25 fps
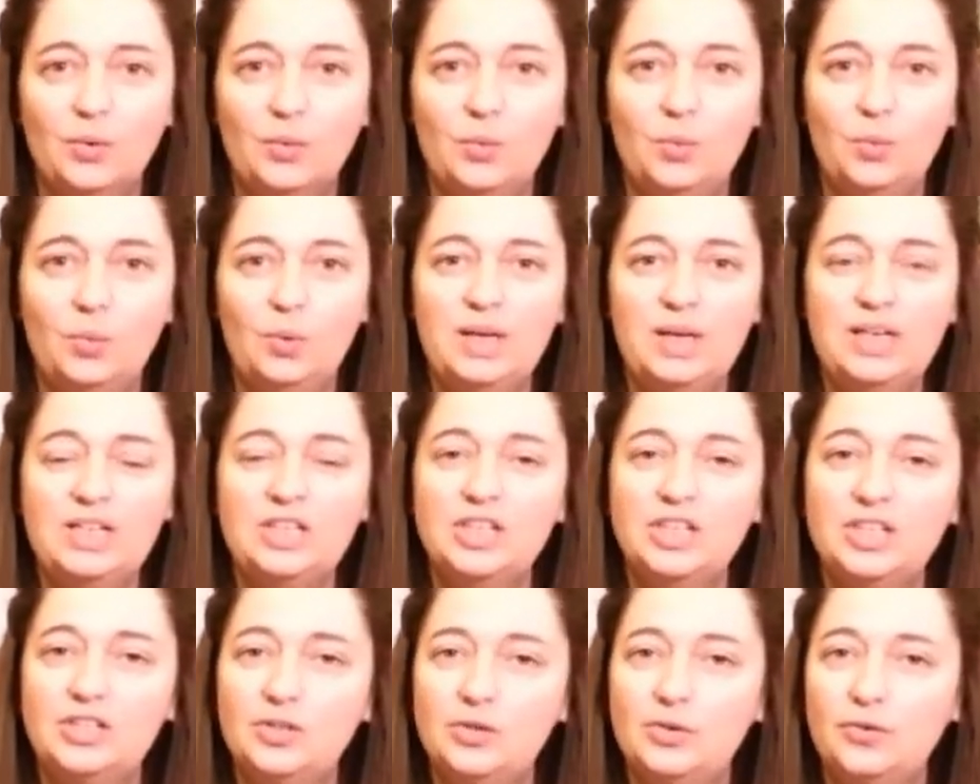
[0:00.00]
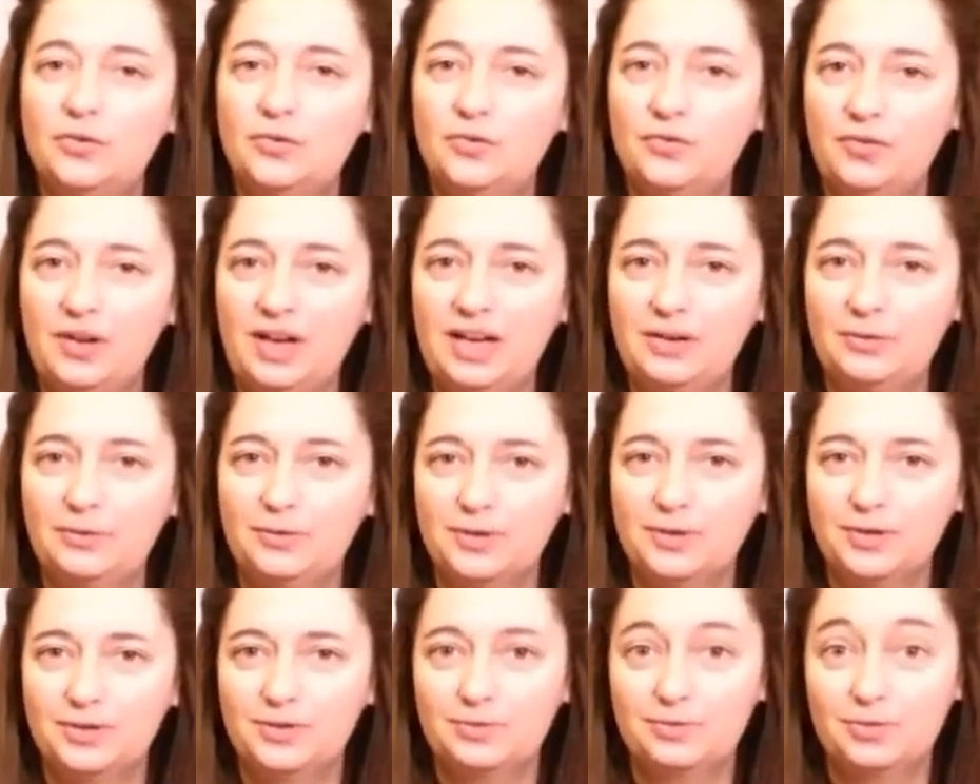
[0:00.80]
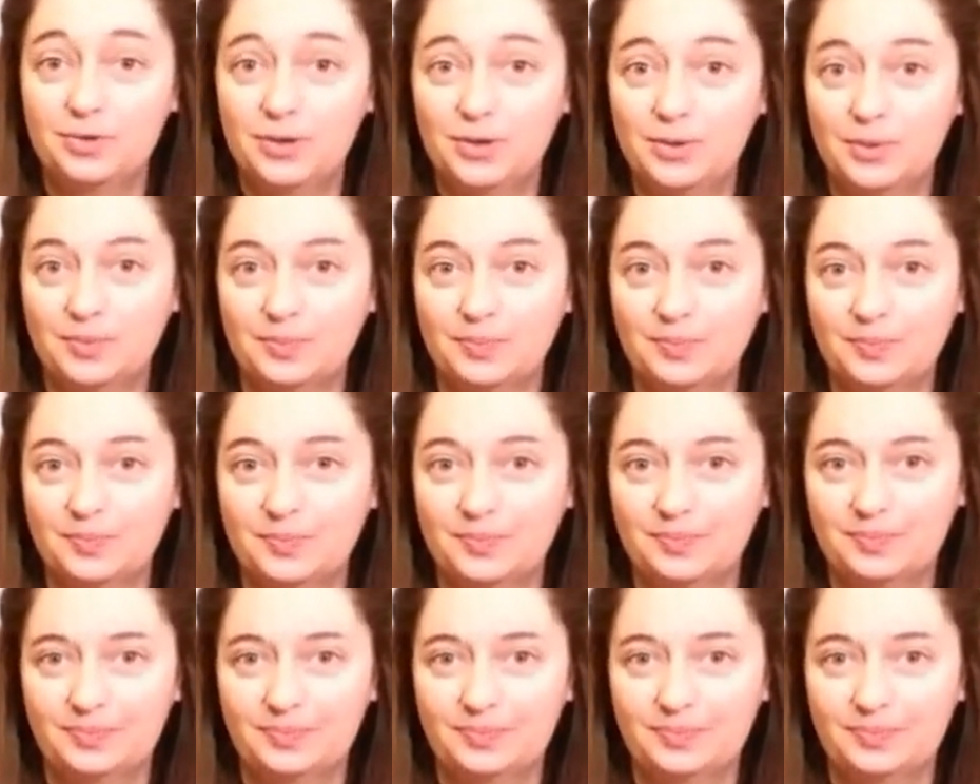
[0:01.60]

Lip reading: Which is your favourite room?